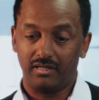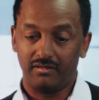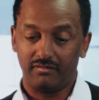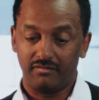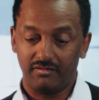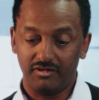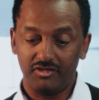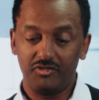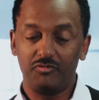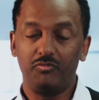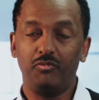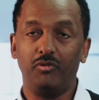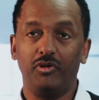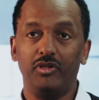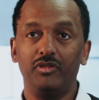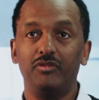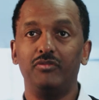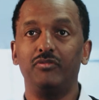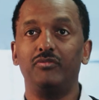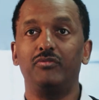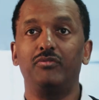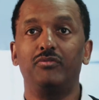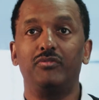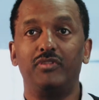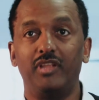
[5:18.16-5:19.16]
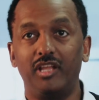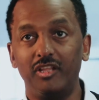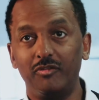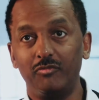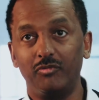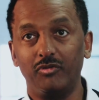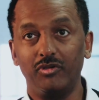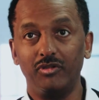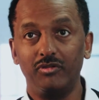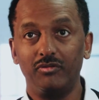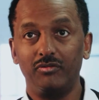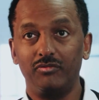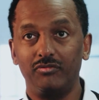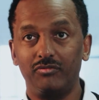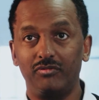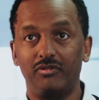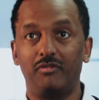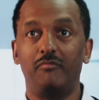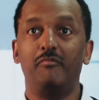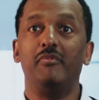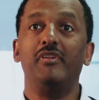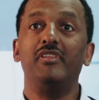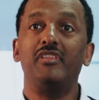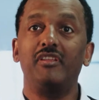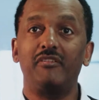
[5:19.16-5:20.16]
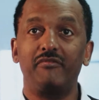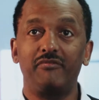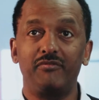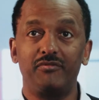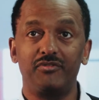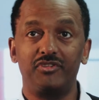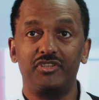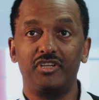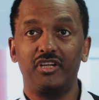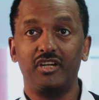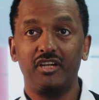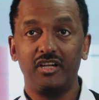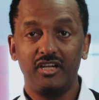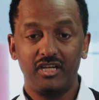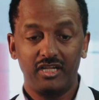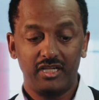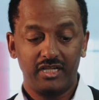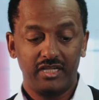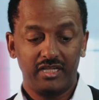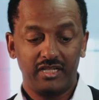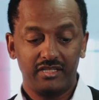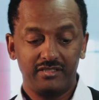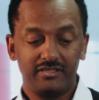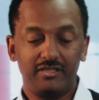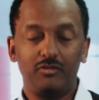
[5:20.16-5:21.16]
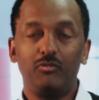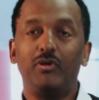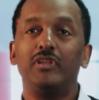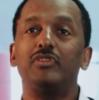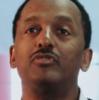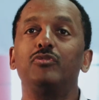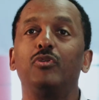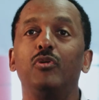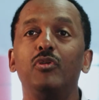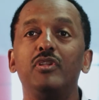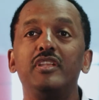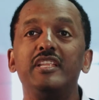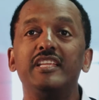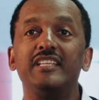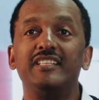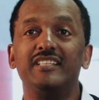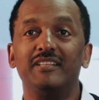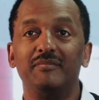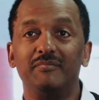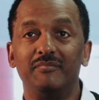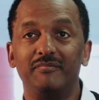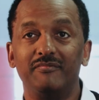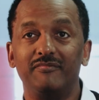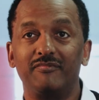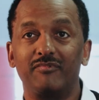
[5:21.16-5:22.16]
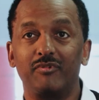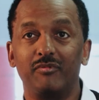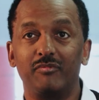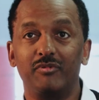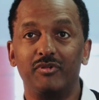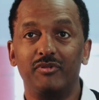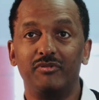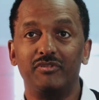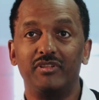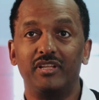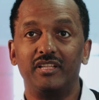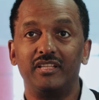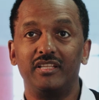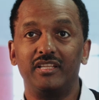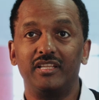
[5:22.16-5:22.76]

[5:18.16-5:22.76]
this point to that point to a better future, then what's holding them from doing that?